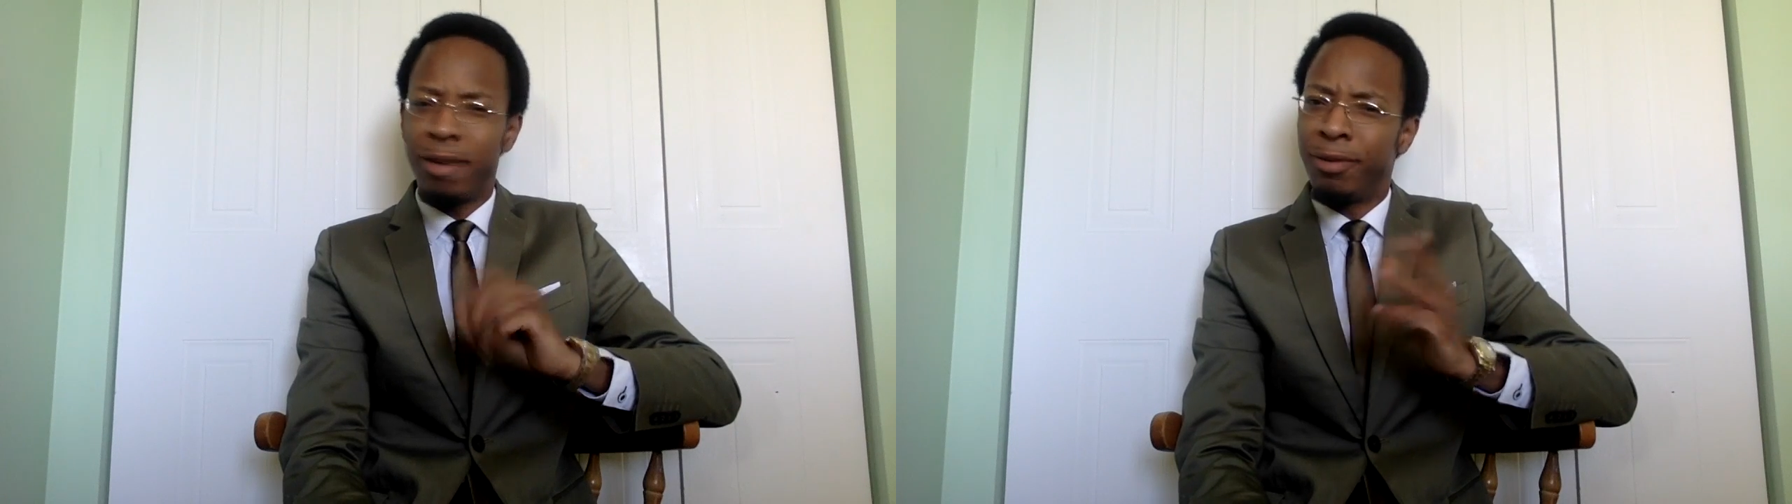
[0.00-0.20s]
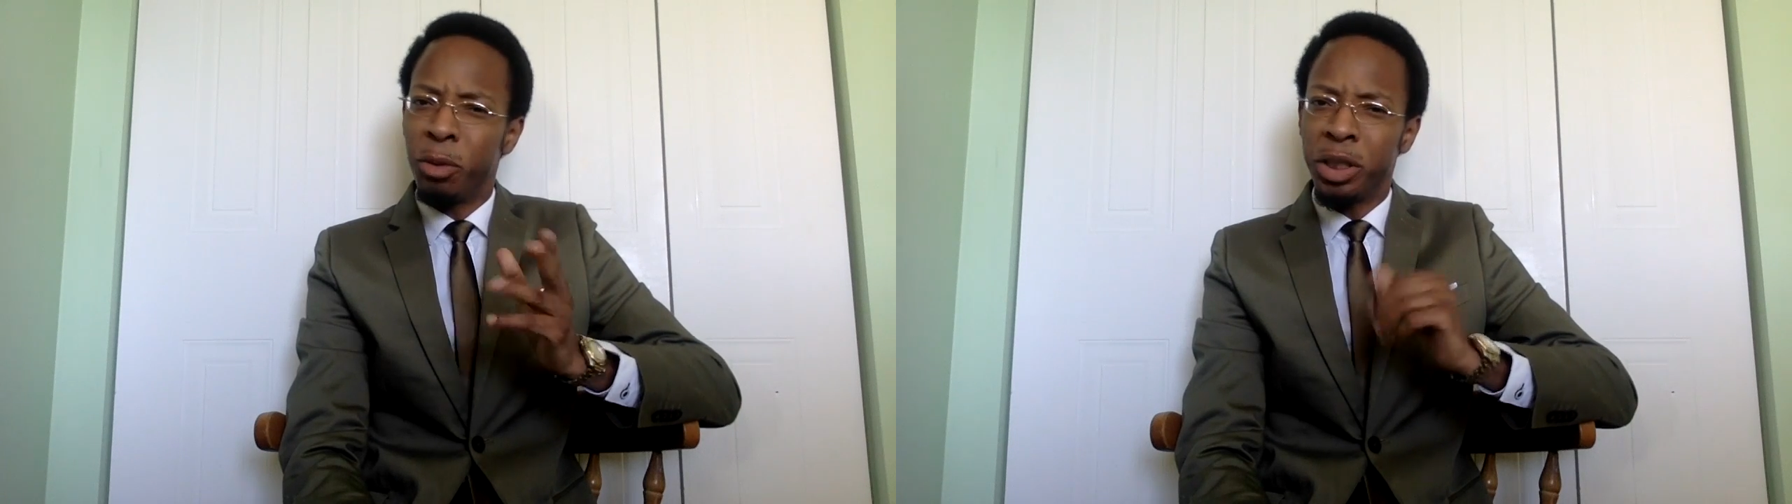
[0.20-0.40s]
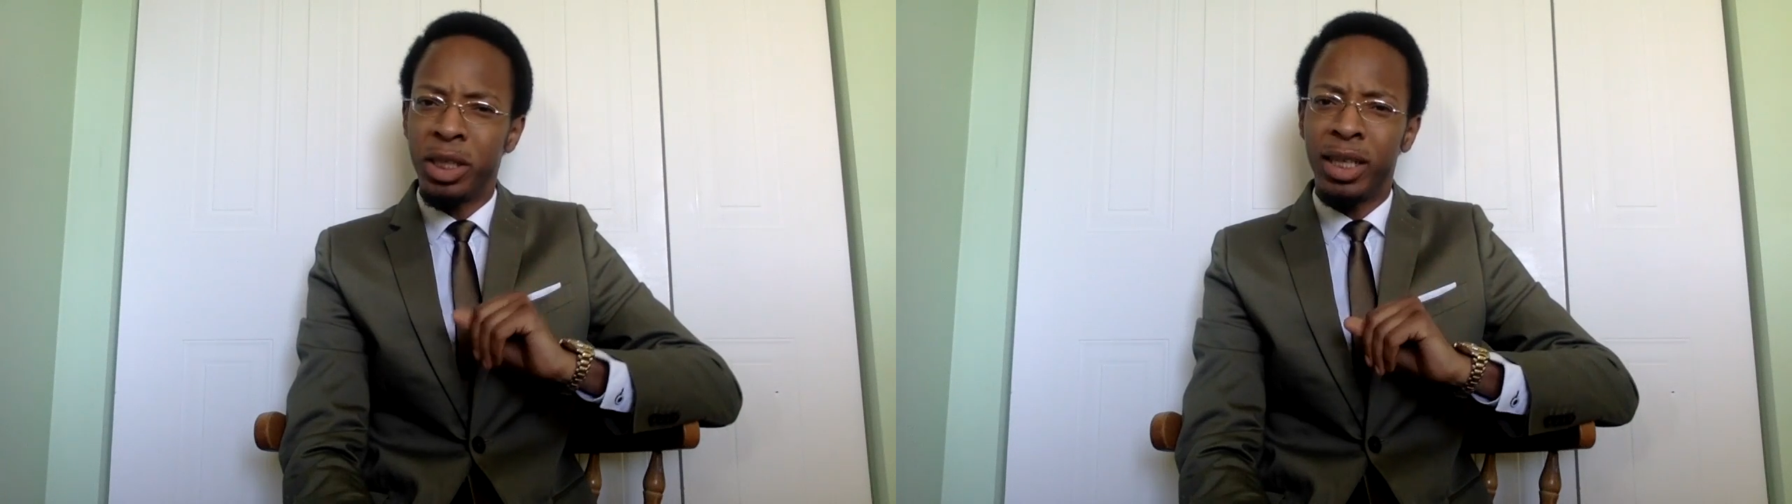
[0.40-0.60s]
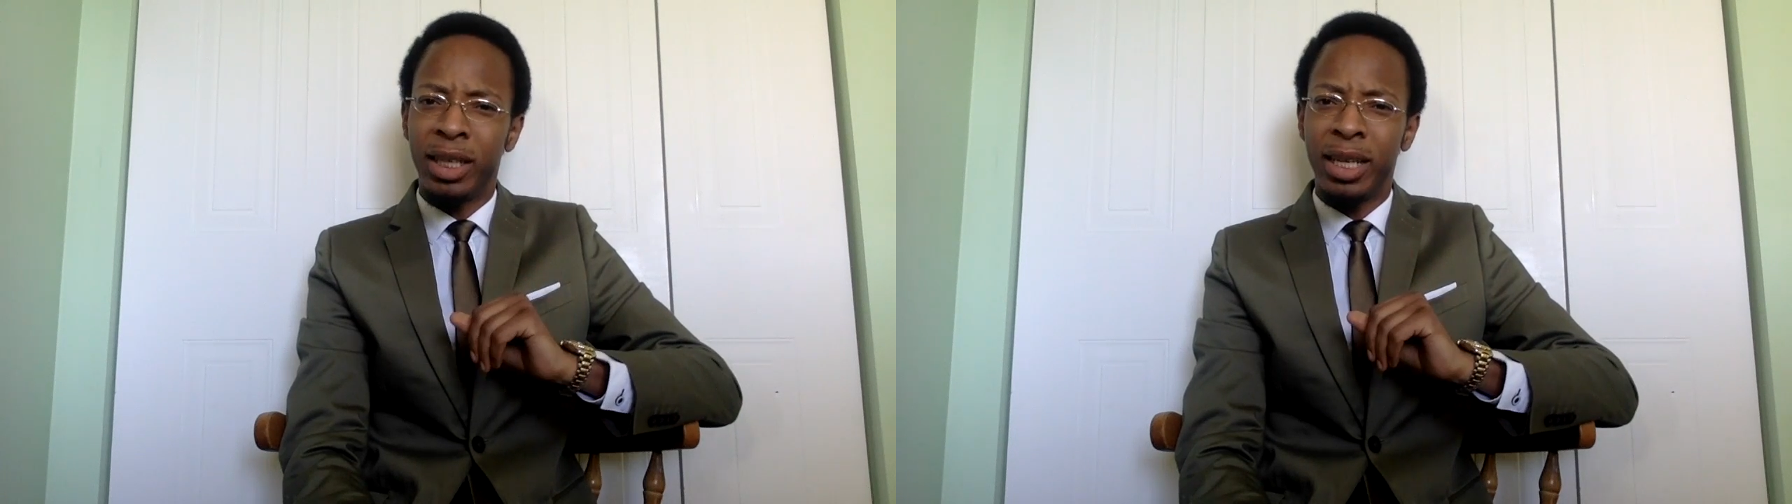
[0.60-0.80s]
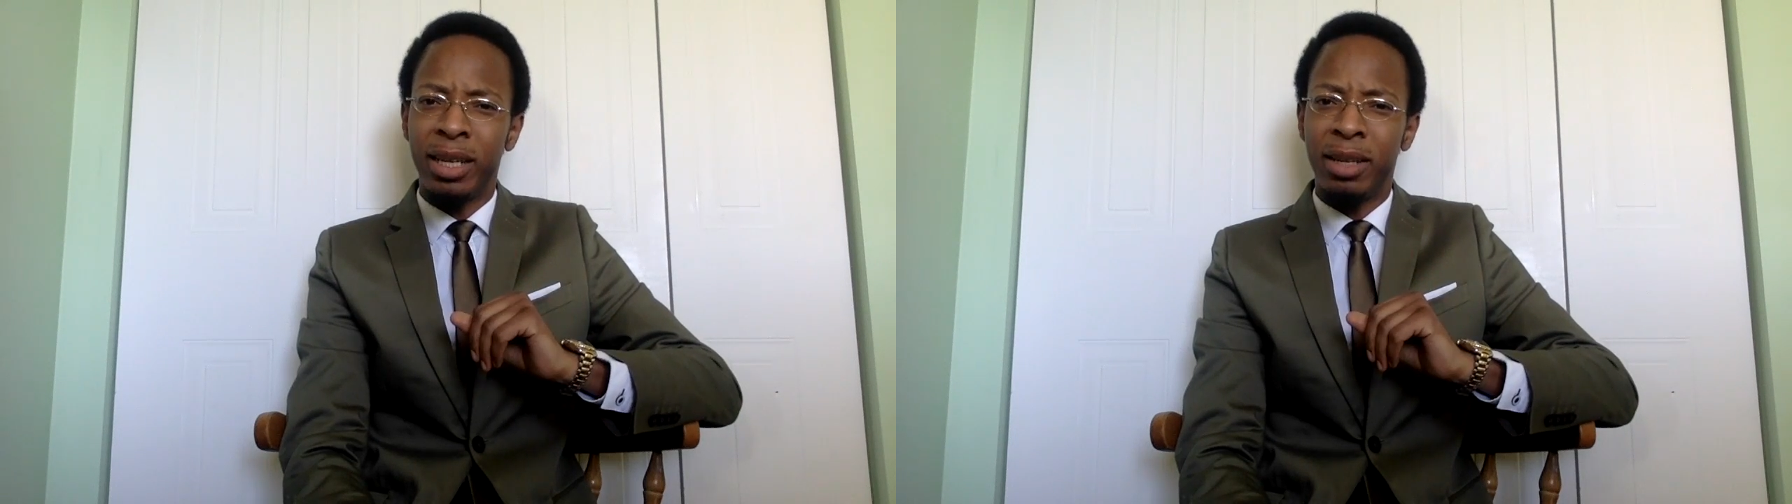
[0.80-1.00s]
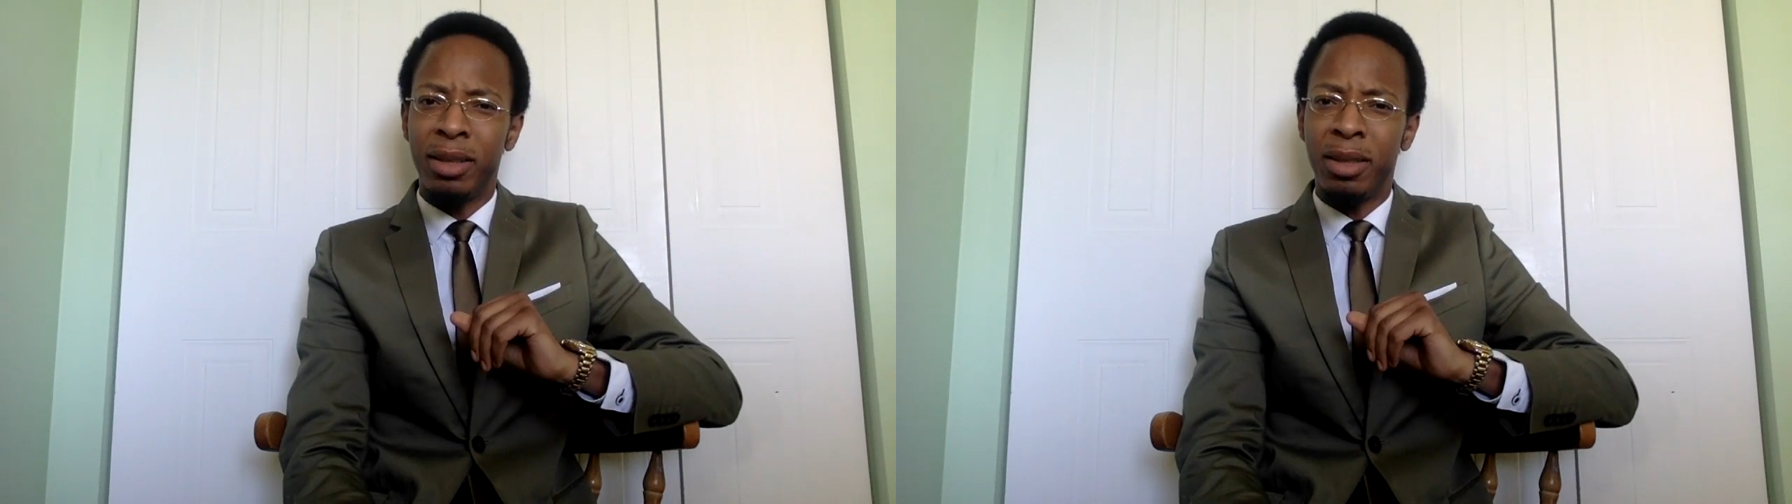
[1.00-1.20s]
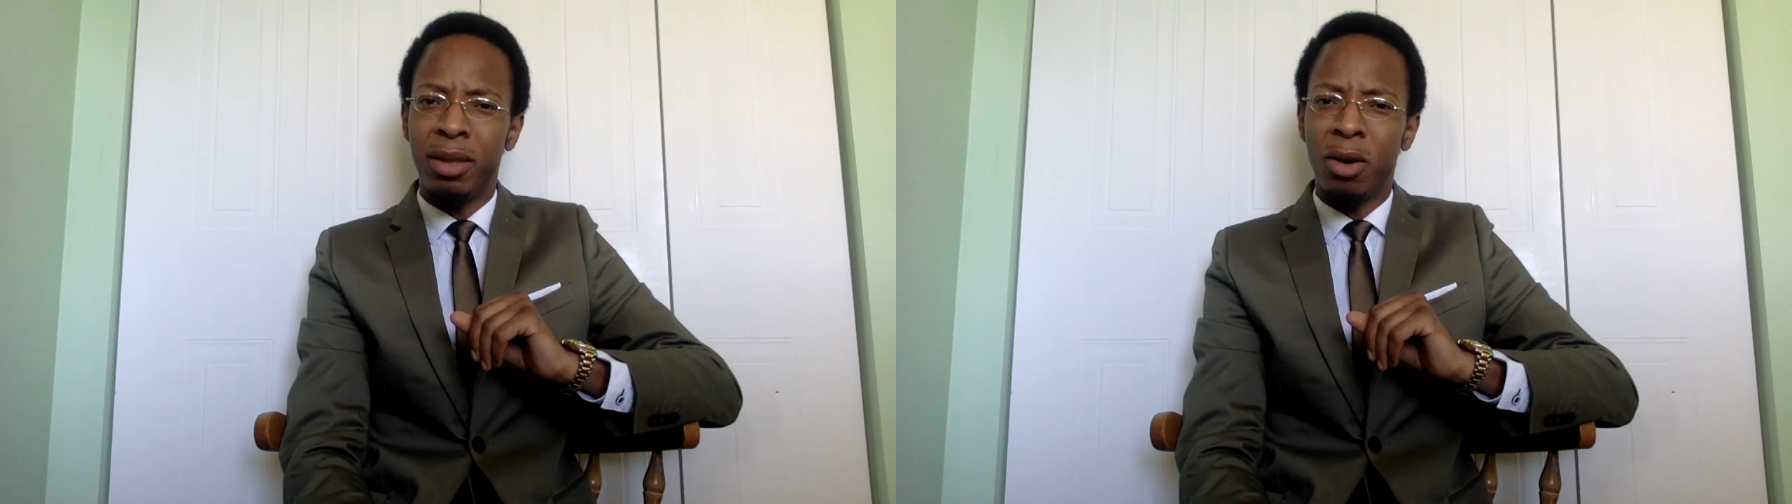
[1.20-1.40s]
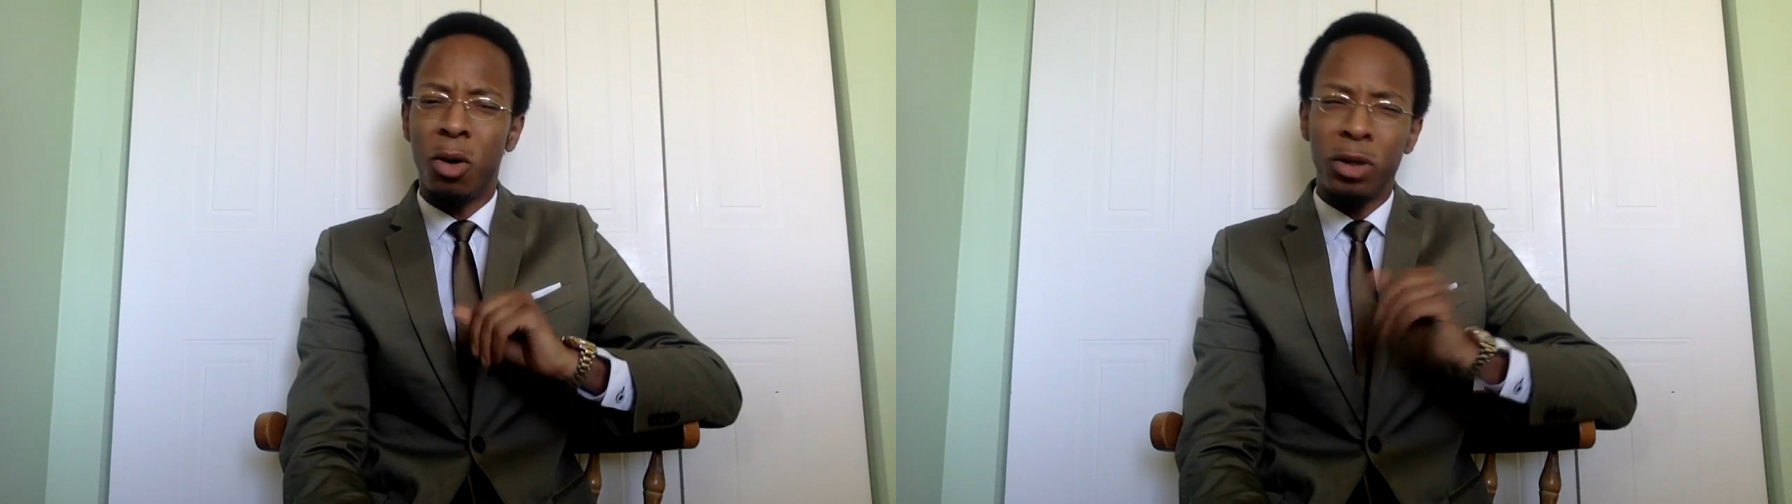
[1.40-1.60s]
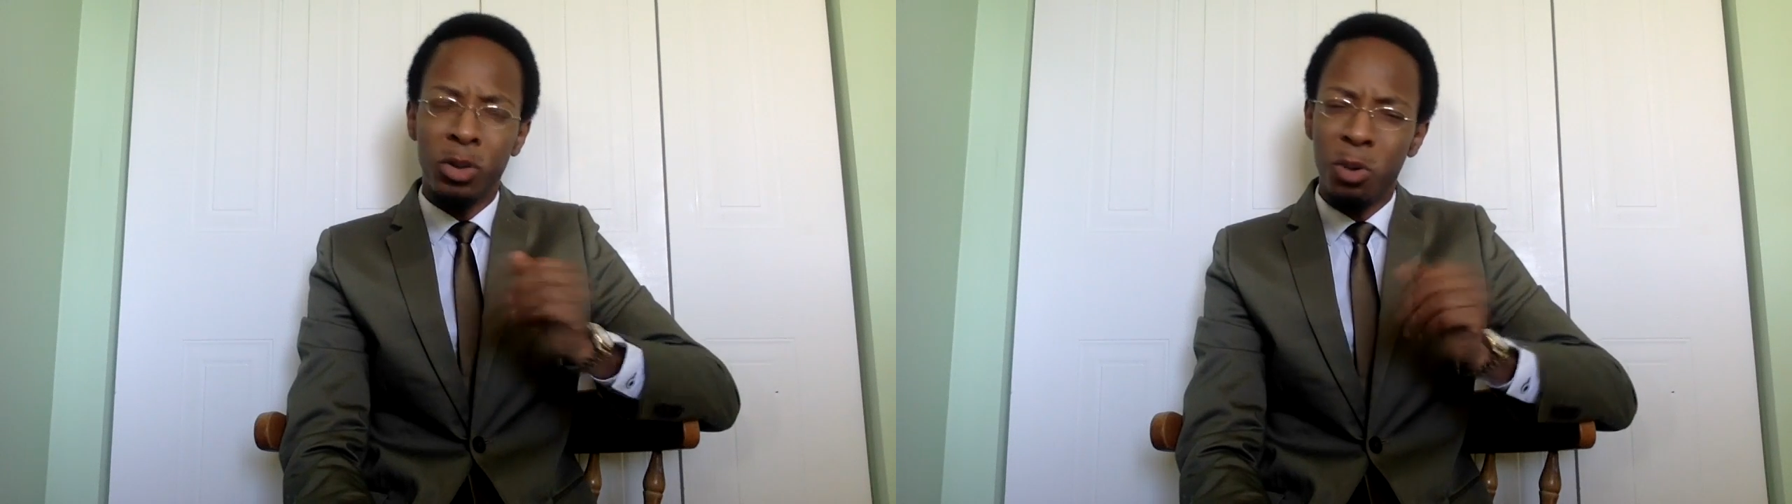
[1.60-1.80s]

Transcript: Unfortunately, all